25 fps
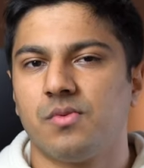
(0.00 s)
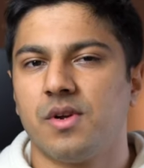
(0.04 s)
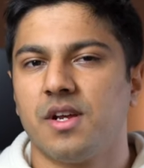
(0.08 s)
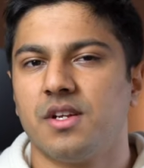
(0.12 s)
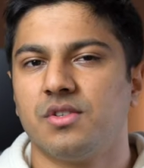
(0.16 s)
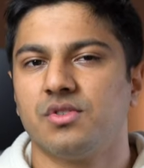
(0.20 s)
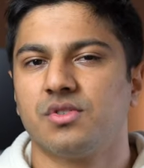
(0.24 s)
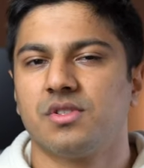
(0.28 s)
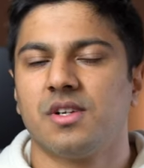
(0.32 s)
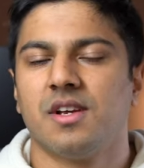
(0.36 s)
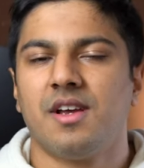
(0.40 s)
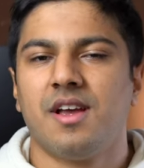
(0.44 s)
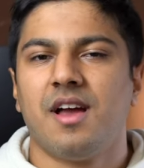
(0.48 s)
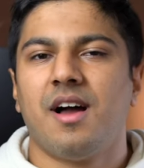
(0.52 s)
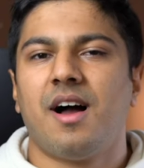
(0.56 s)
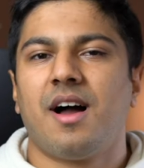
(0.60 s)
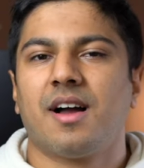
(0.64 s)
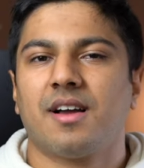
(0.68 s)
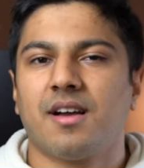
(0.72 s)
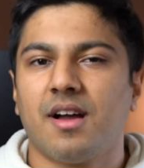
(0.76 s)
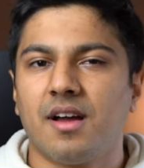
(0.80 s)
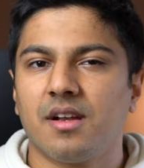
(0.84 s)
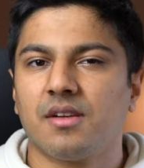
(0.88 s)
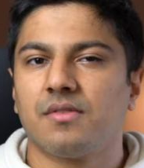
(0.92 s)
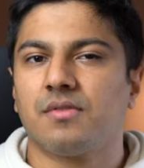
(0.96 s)
range are
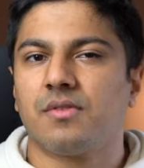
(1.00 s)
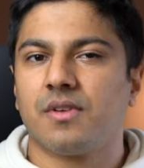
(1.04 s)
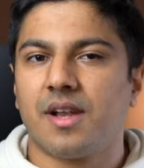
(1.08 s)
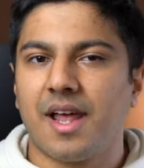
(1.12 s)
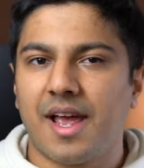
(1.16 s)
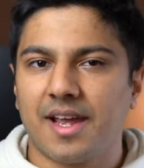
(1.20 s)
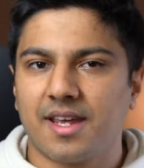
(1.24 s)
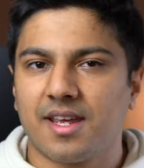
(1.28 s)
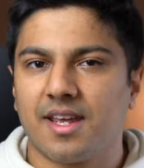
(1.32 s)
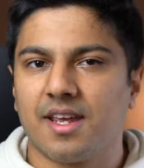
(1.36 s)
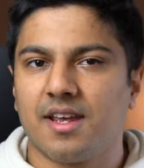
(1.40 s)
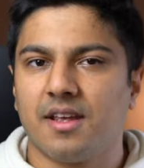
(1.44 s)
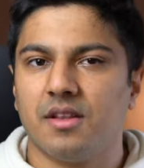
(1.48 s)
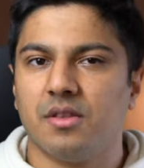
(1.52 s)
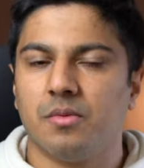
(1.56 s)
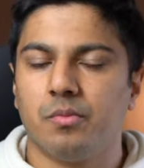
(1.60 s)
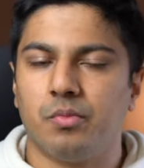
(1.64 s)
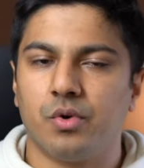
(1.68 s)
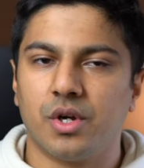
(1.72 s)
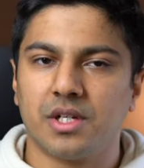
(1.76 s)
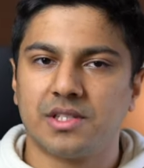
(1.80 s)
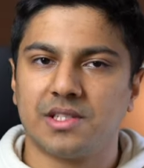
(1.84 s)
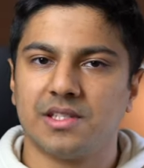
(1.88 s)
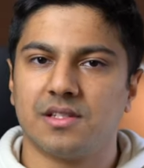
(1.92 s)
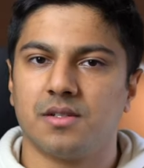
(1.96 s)
kind of lacking in the
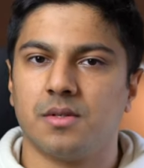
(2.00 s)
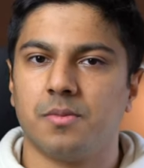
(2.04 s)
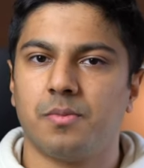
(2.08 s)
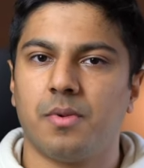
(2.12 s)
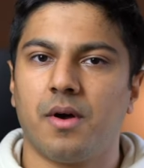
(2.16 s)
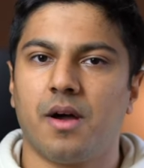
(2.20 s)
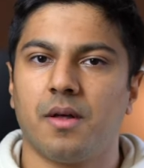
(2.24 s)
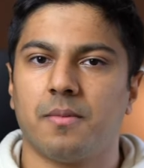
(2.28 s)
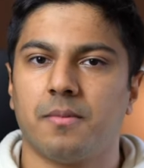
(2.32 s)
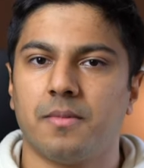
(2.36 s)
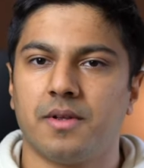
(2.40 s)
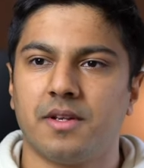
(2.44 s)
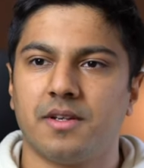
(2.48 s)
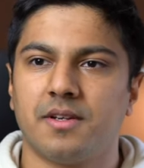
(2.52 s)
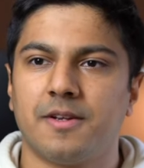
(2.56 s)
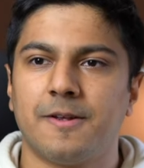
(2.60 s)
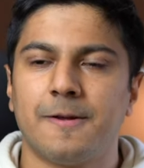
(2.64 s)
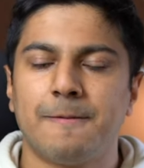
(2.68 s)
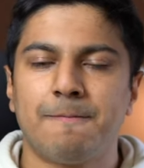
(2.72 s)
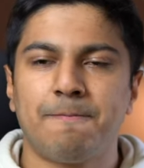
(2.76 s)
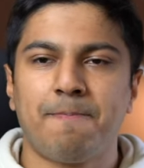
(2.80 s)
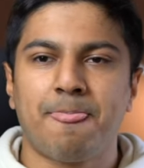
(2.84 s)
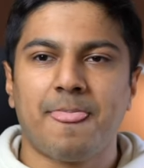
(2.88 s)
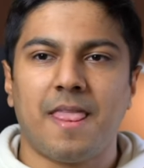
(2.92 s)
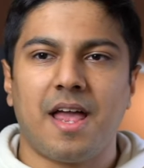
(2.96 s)
bracelet department,
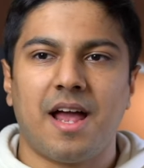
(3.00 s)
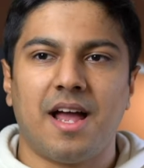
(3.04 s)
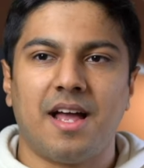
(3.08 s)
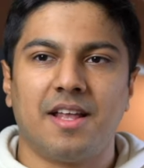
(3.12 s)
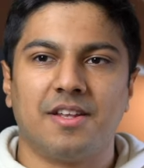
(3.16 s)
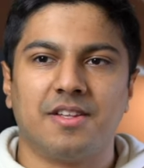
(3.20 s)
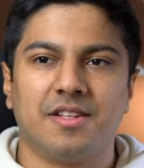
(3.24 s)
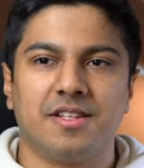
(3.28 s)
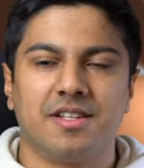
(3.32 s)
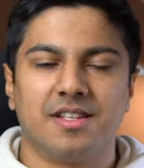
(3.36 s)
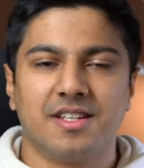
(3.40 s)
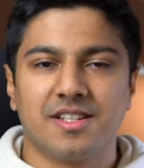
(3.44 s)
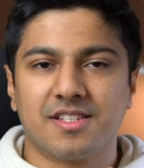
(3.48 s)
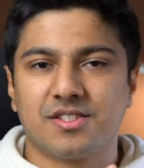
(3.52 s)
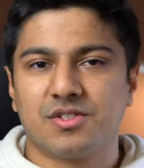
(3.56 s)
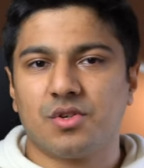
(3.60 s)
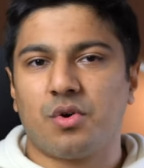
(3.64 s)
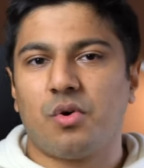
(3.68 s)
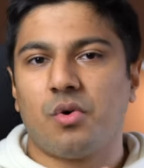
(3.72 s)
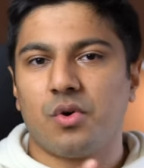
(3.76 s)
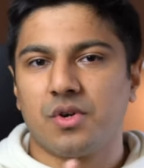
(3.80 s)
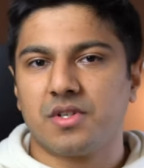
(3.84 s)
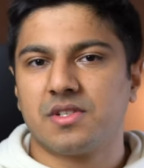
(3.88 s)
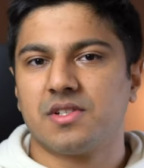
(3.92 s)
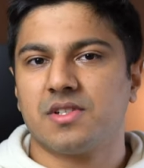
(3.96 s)
and this
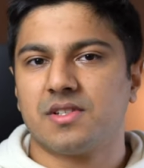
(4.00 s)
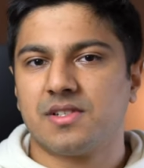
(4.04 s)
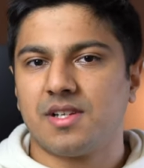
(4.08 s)
Oyster